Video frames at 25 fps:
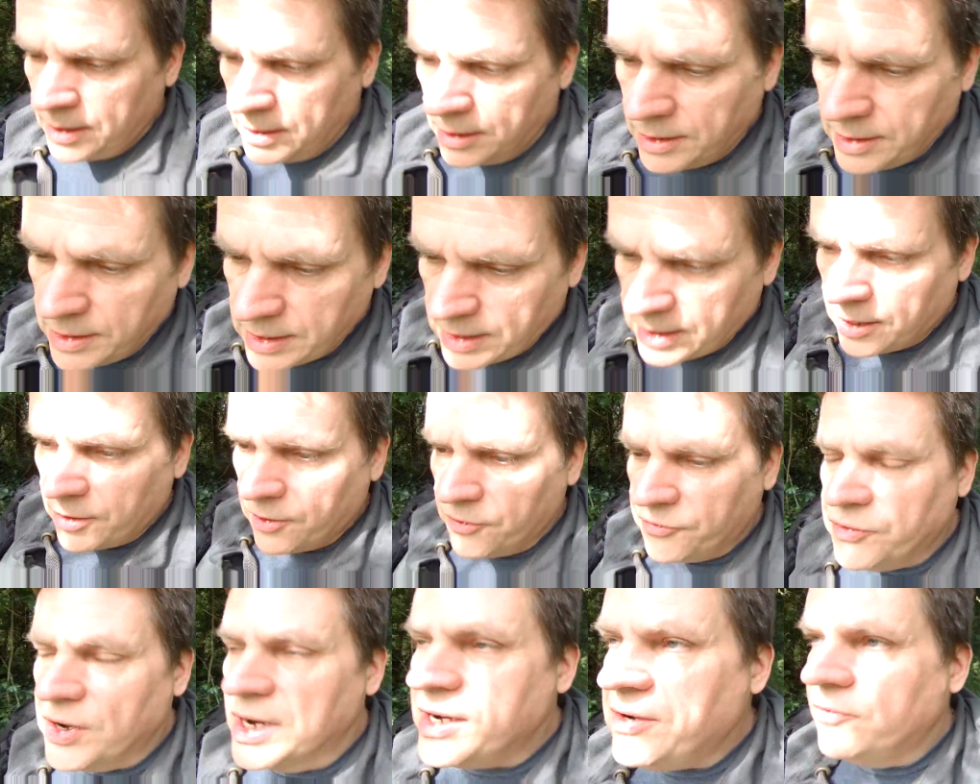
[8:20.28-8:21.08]
you know,
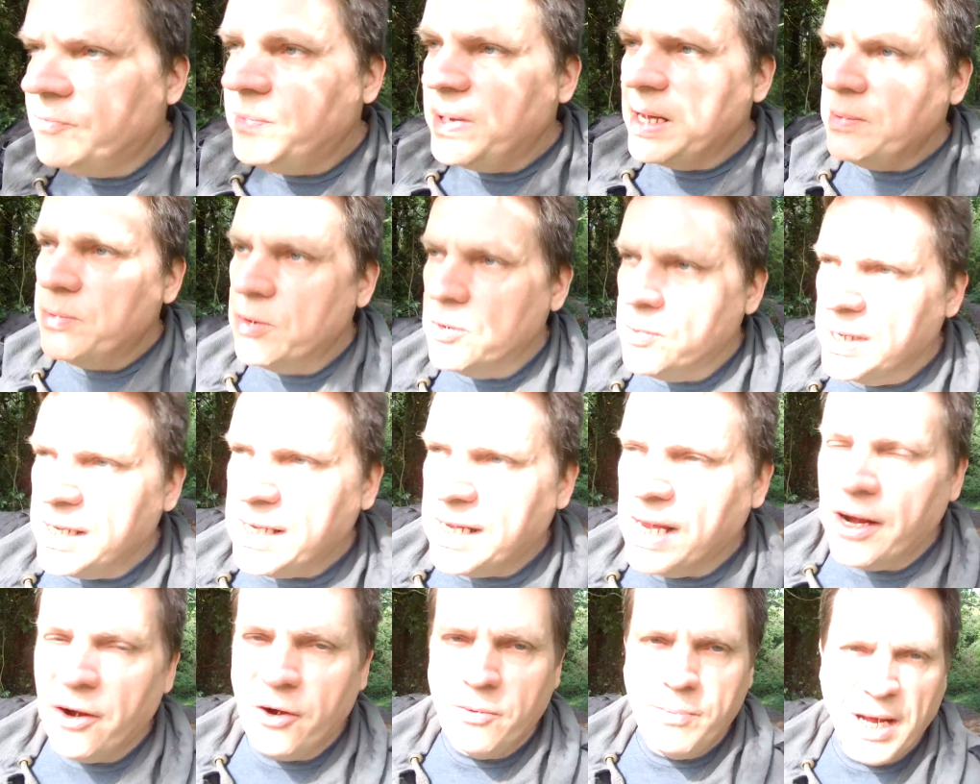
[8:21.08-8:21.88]
afraid of people we
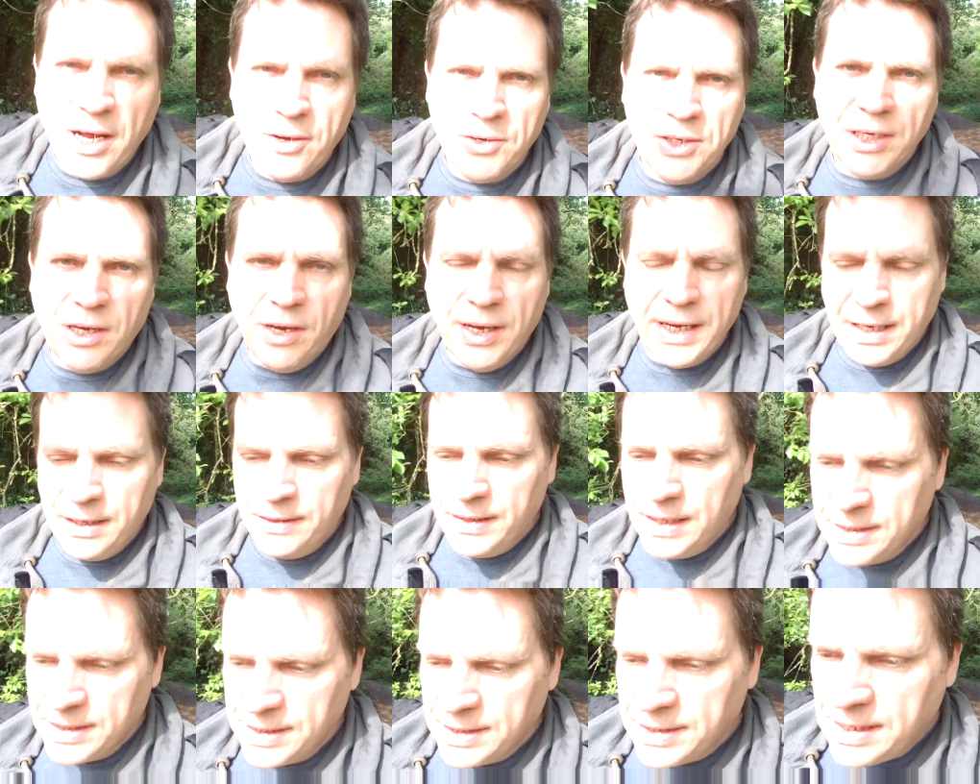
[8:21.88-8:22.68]
care about dying, and
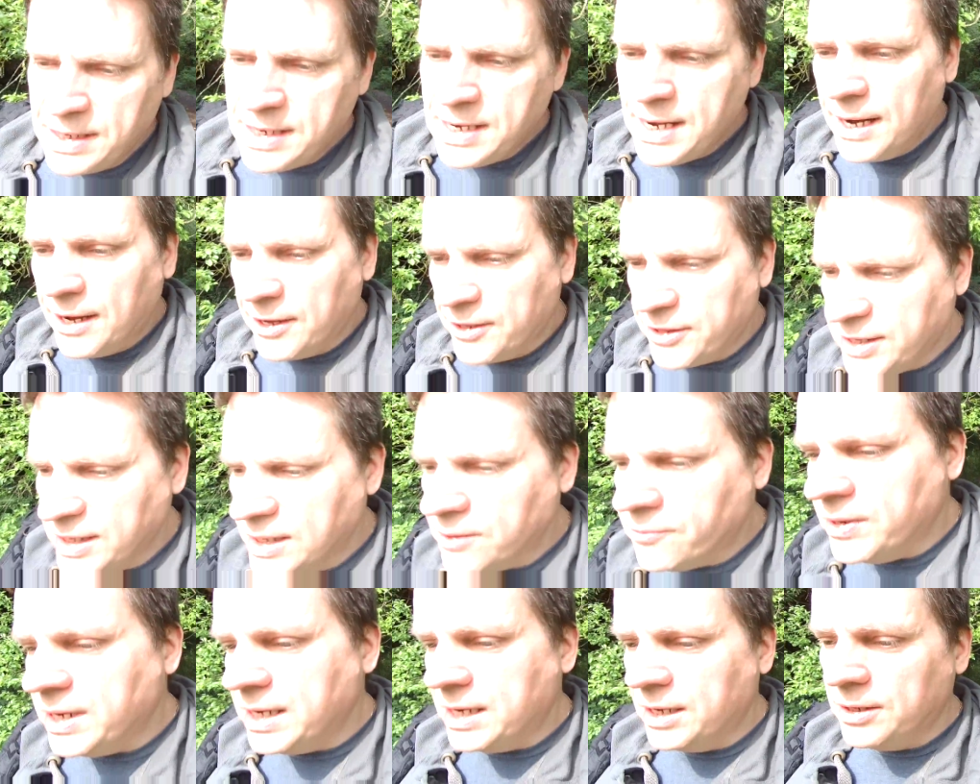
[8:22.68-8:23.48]
there's nothing
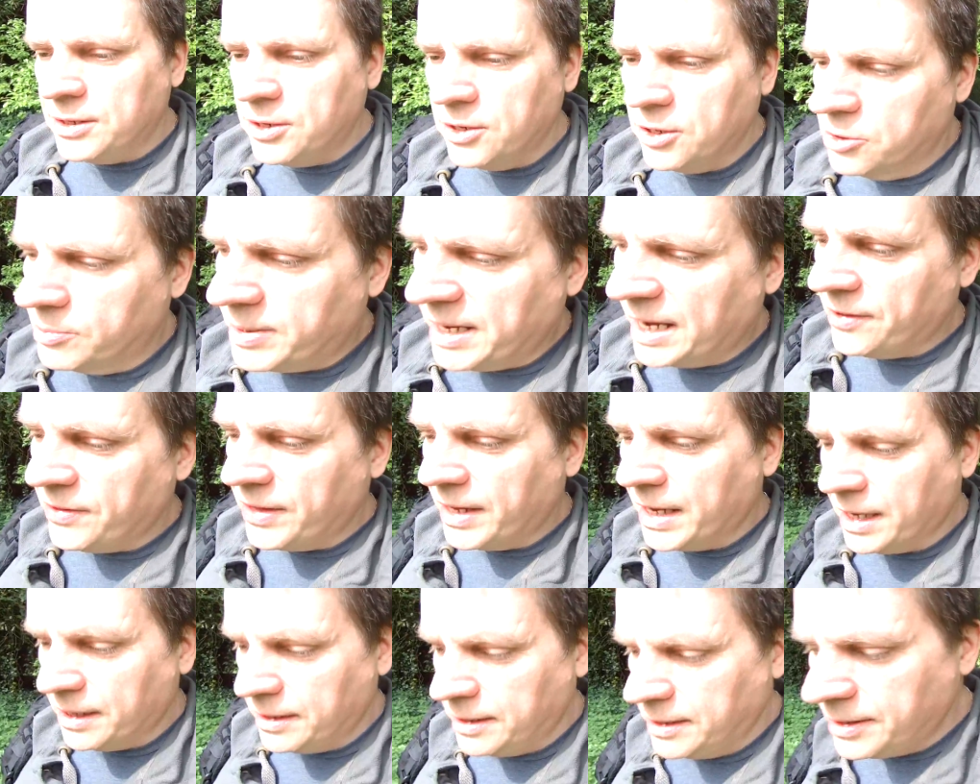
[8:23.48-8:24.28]
we can do about
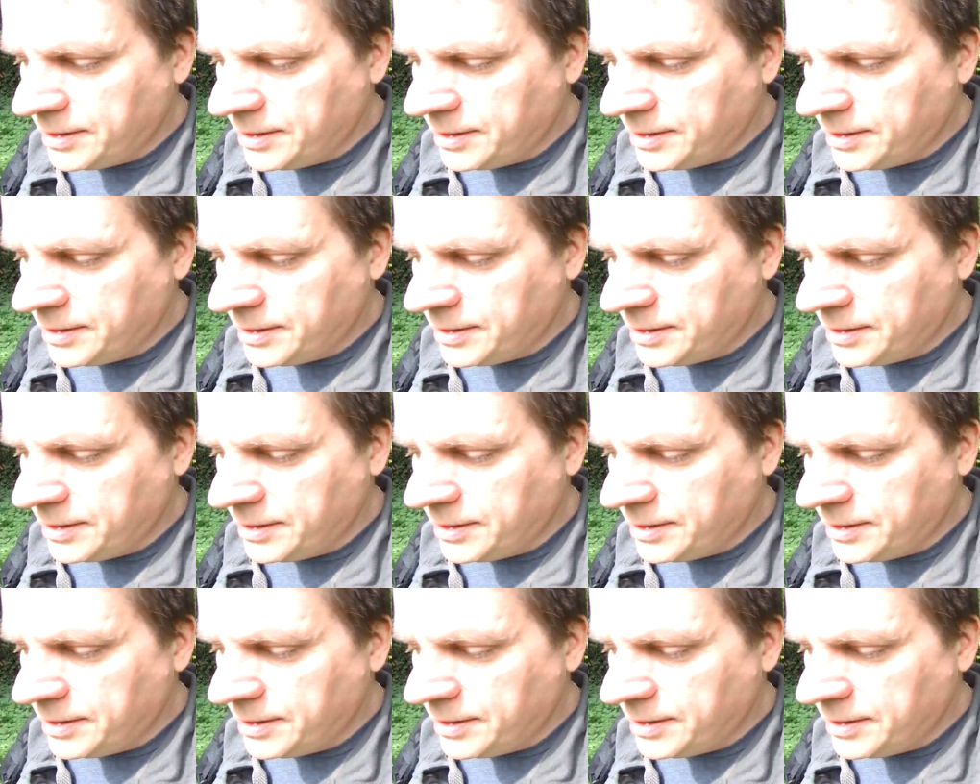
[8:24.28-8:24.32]
that.